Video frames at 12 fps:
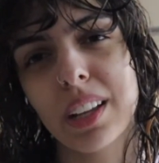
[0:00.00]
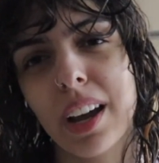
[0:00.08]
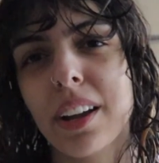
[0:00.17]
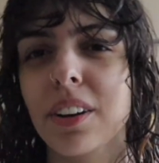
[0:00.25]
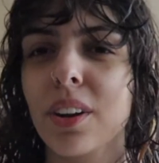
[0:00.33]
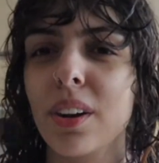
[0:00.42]

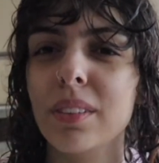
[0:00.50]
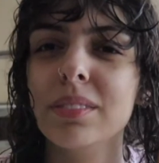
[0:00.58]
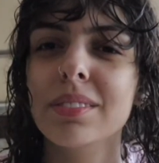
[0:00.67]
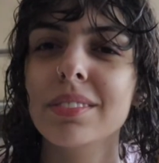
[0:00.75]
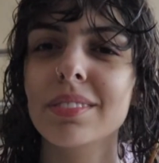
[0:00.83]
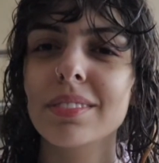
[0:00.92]
I don't know.
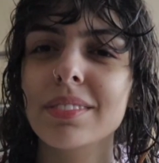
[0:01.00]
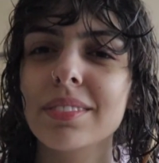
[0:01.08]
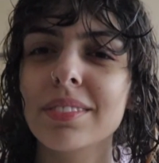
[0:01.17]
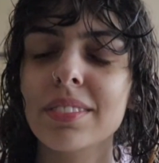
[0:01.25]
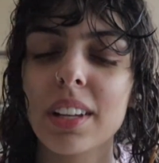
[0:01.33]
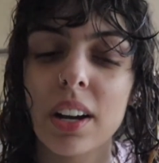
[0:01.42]

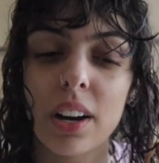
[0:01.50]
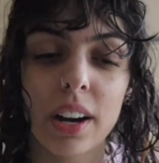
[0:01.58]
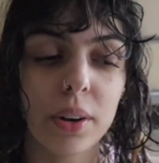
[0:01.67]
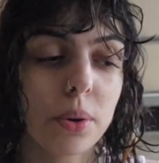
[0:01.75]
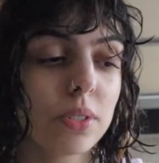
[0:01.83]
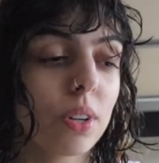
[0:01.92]

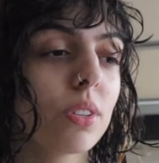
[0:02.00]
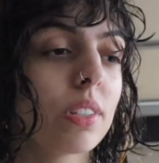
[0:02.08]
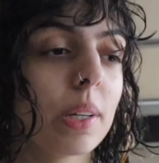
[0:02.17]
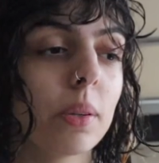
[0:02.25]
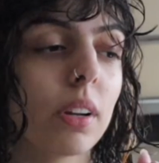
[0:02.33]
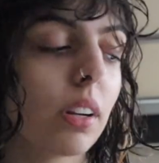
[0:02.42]
I also
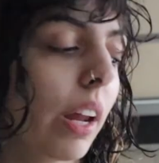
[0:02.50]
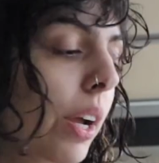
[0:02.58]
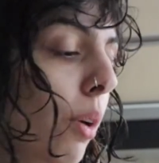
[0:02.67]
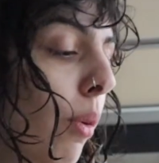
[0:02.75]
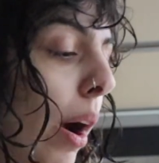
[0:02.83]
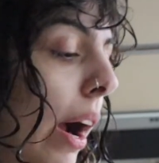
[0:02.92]
still look like
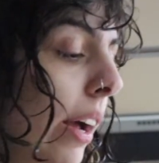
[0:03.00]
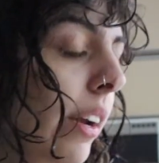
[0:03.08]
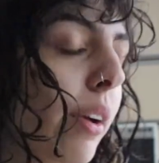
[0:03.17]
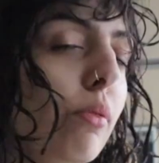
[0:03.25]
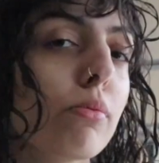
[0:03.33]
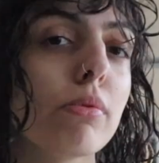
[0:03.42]
a rat, and
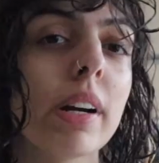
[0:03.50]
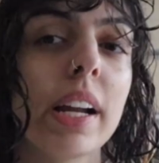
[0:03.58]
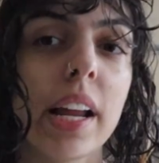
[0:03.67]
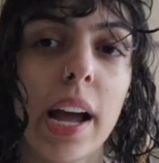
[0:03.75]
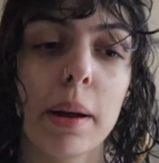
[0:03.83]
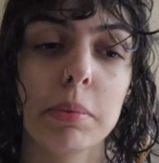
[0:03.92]
I
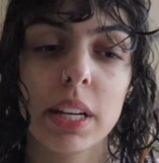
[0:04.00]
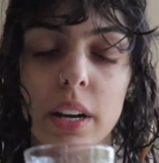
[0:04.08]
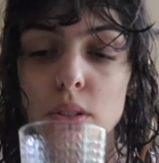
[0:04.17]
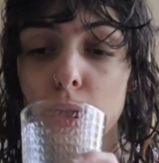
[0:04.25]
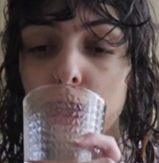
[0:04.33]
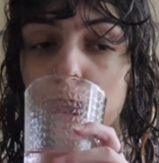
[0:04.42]
really am
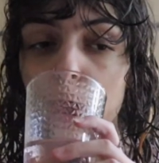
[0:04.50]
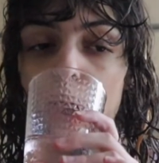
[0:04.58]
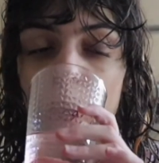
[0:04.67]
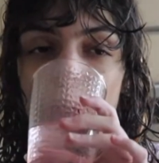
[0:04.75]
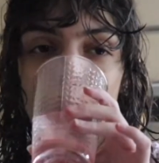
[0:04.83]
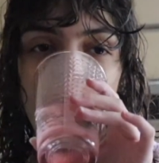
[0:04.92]
dehydrated.
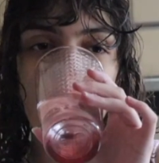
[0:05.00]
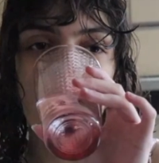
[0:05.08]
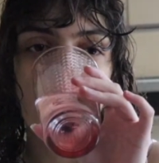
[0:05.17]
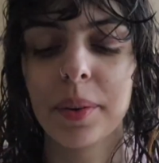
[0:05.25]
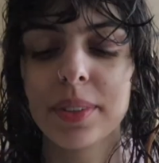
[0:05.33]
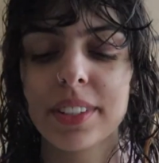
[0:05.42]

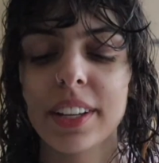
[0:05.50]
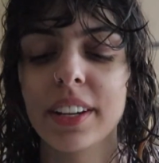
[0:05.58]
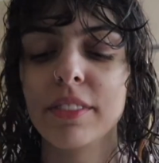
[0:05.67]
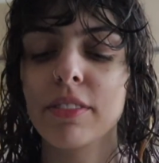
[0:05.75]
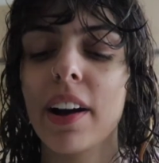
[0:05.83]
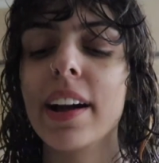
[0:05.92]
I was
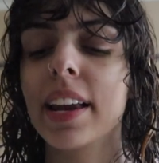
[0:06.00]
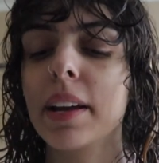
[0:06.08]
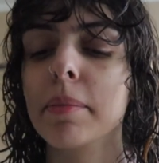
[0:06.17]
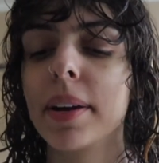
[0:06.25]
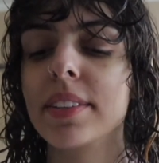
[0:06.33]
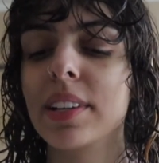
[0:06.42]
gonna
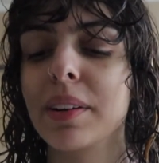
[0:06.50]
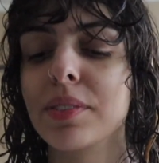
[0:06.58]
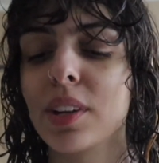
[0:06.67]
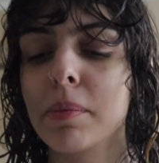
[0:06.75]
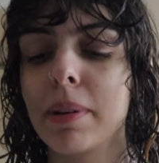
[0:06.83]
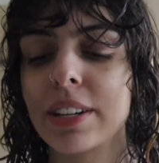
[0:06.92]
violate myself
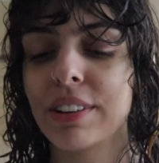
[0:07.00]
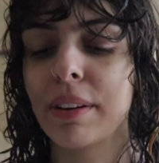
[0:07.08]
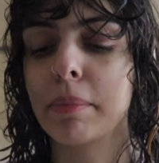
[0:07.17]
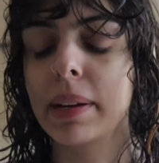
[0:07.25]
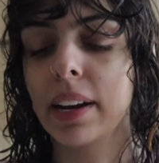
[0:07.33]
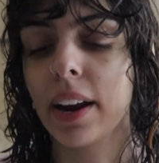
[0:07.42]
so much
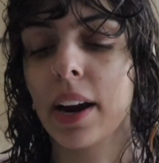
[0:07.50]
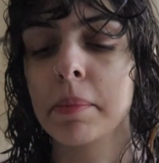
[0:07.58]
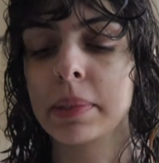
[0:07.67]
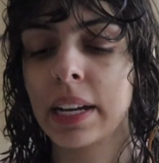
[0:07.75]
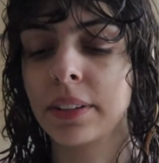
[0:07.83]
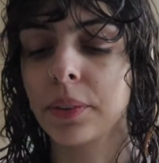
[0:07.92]
and be like, I'm
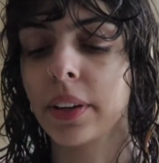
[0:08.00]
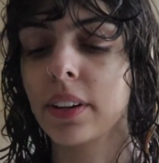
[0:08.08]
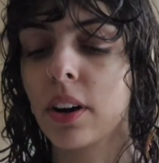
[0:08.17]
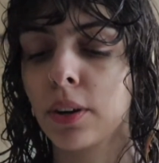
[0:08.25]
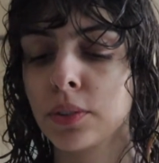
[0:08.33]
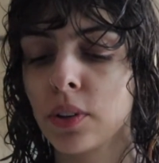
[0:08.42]
an adult that
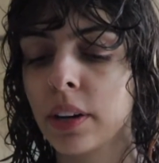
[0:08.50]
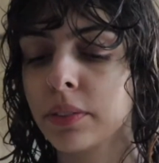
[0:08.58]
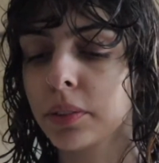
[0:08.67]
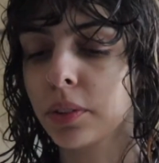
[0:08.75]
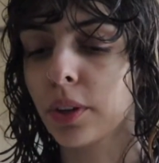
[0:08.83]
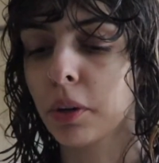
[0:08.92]
can't drive
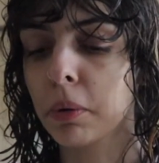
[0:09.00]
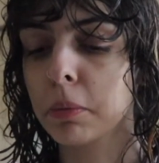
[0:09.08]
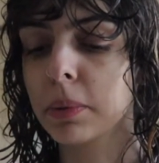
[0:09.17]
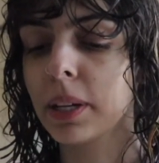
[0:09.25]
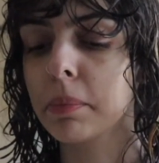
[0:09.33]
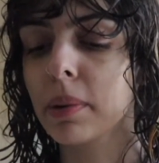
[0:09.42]
or cook
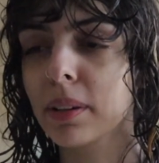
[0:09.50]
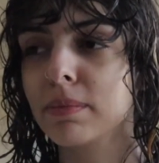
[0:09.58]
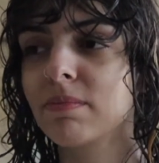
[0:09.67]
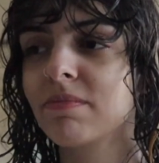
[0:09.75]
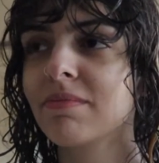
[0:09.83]
properly, but